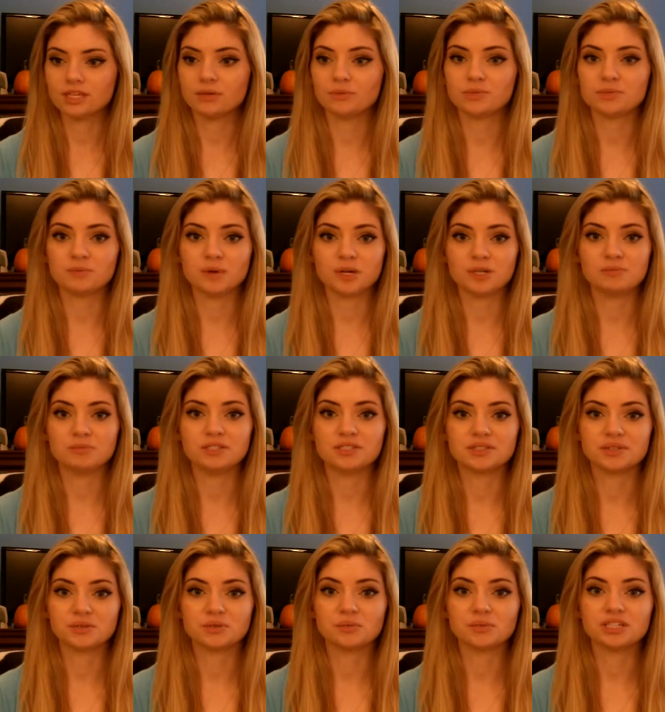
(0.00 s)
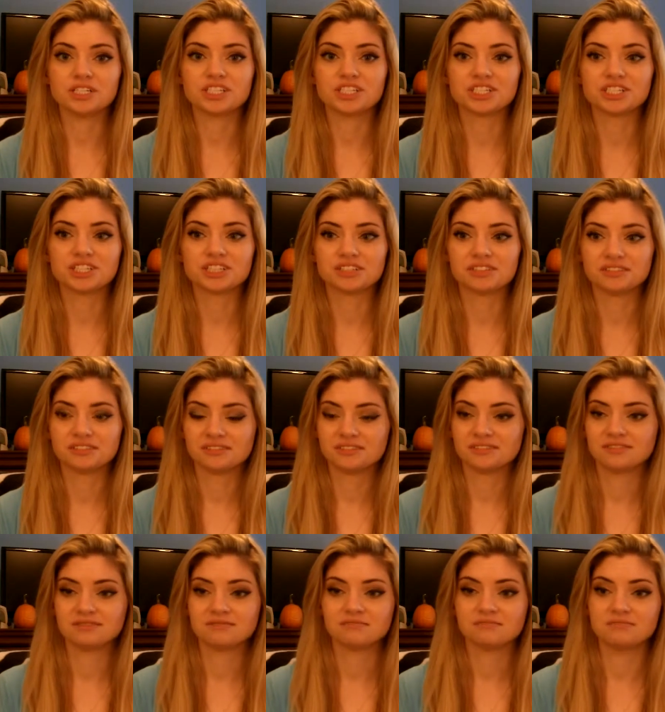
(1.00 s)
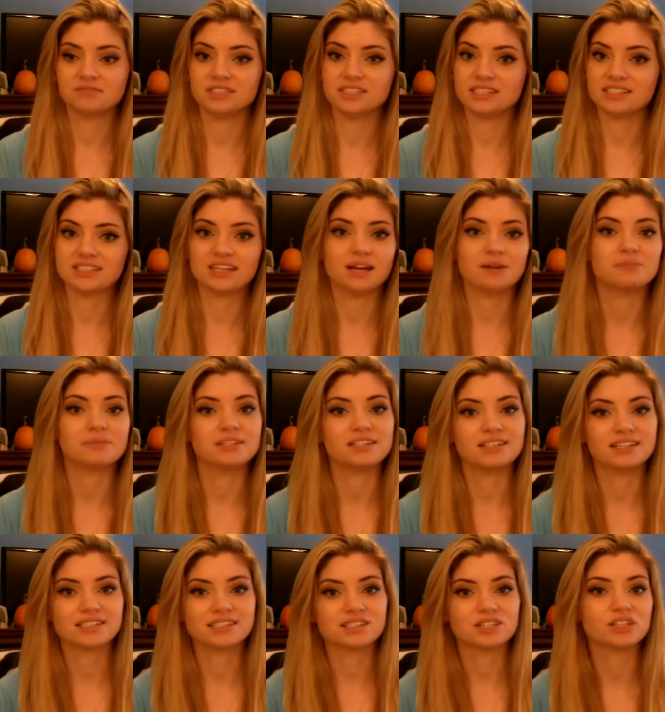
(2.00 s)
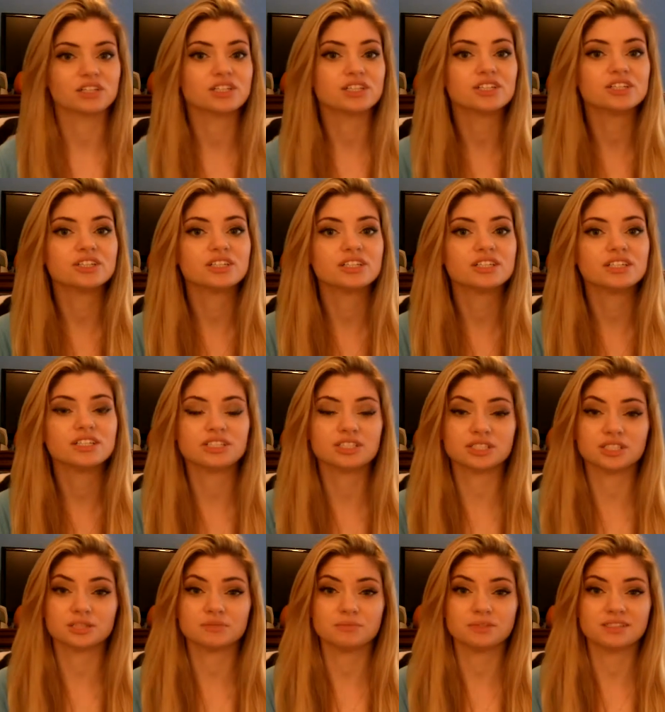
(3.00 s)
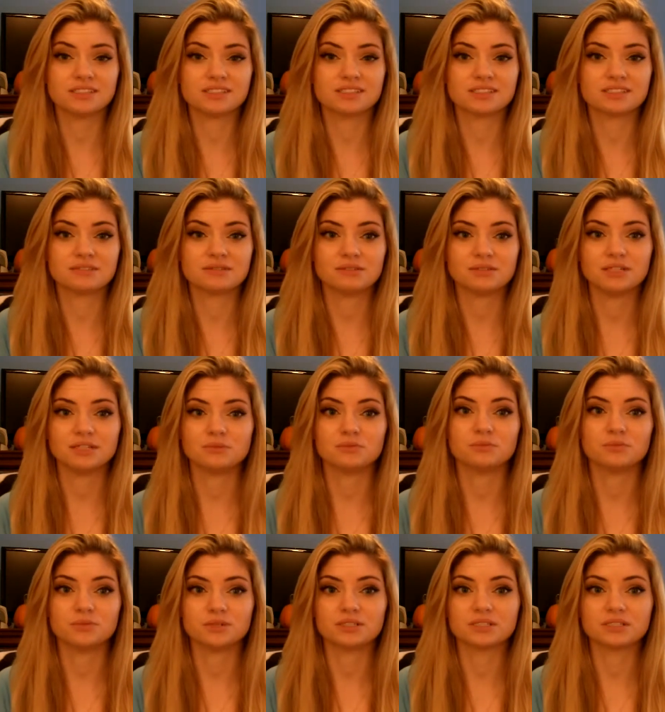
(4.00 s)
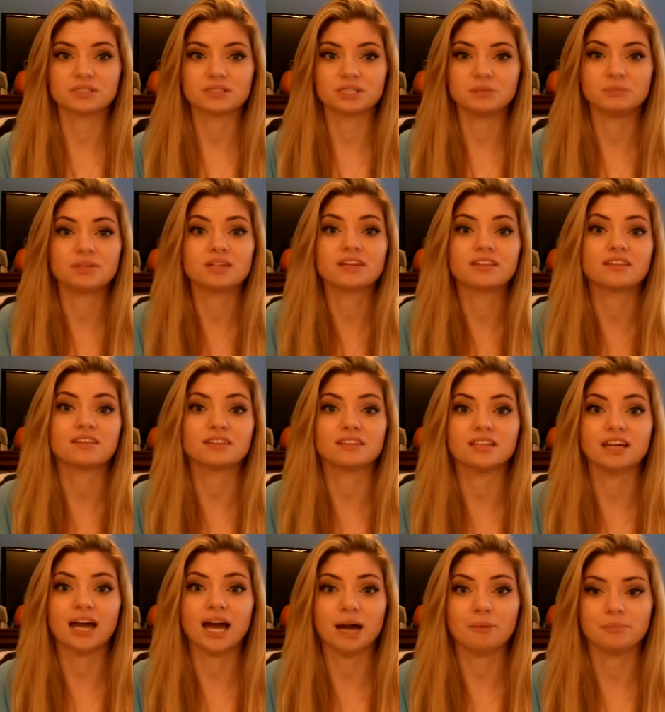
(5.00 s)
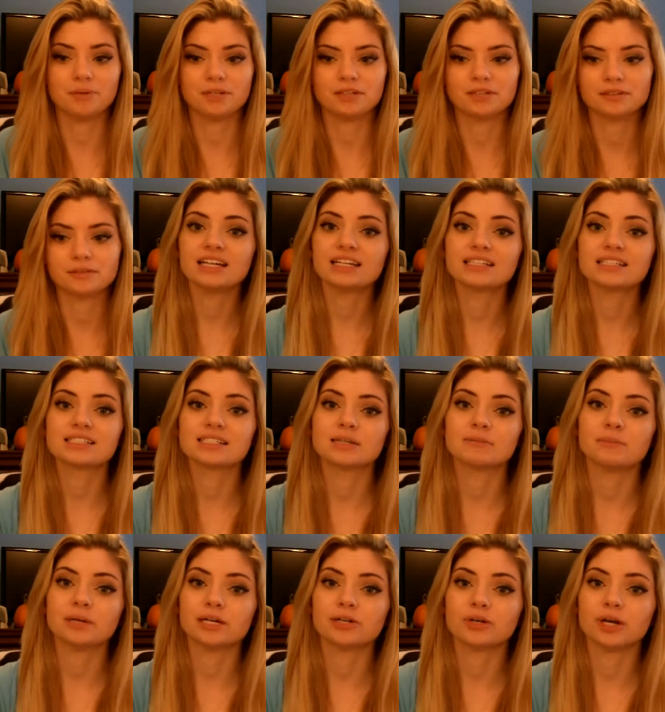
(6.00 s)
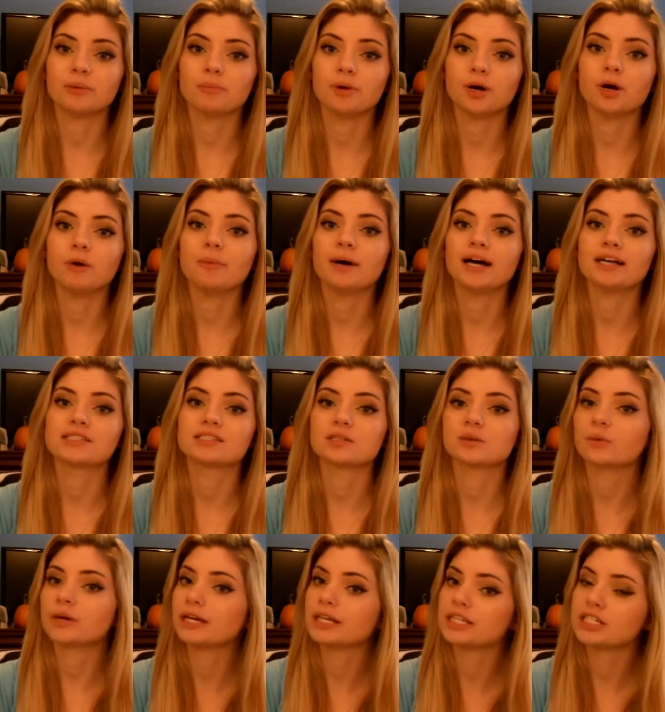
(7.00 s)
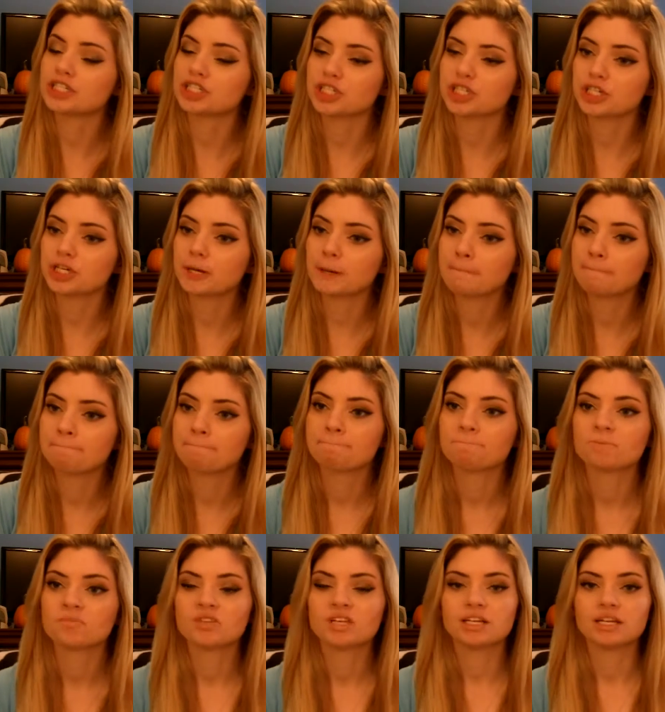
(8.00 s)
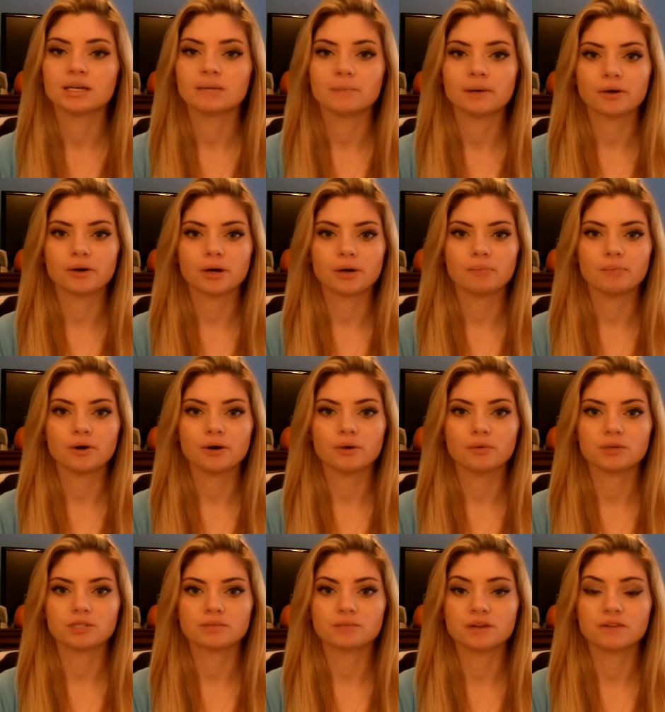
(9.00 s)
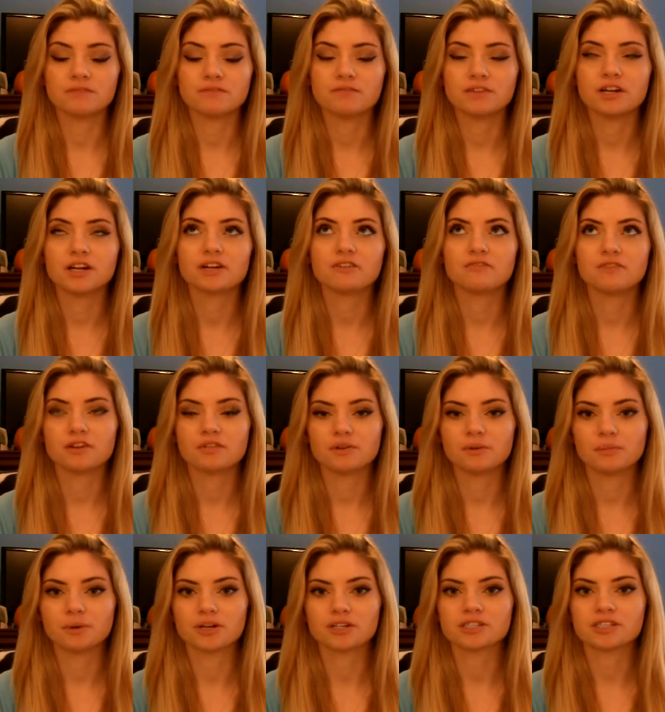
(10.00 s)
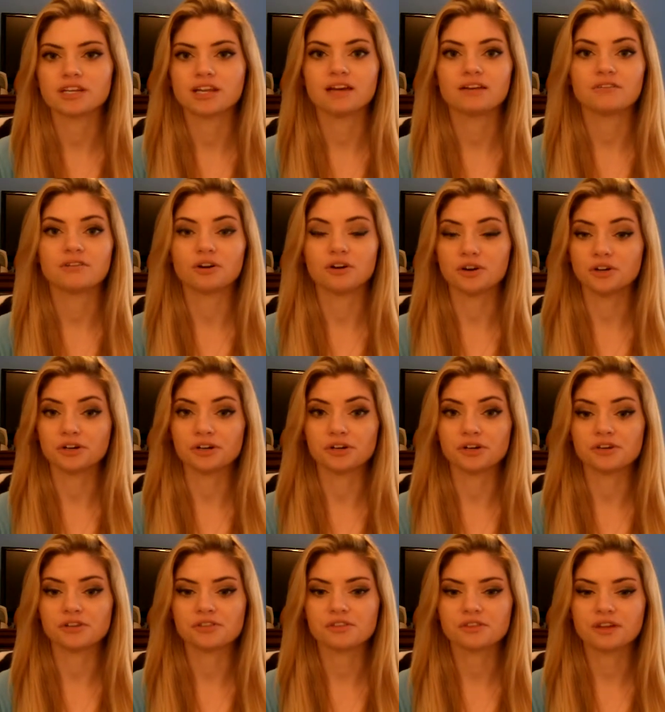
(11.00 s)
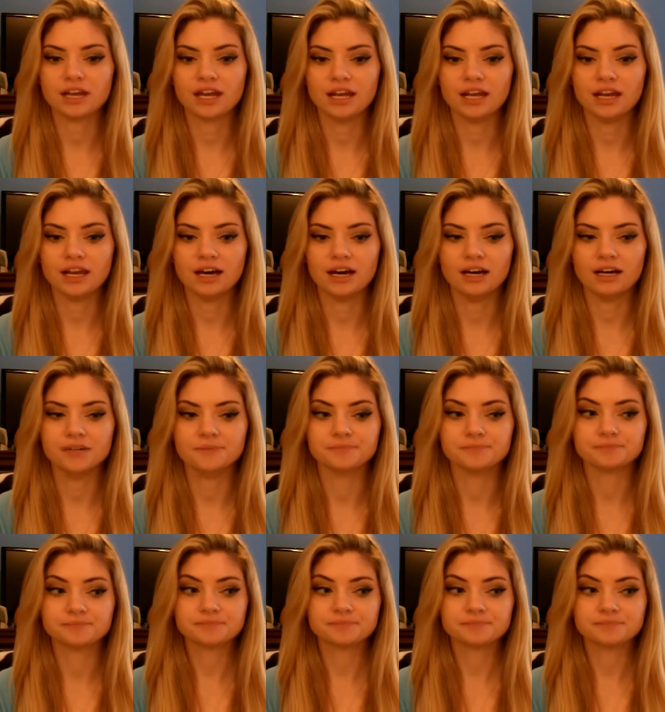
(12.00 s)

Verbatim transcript: it was monumental, which does not mean necessarily good. It just means it was a big thing that happened. And that is that my grandpa passed away this year and my grandpa was my very favorite person ever on earth. And uh,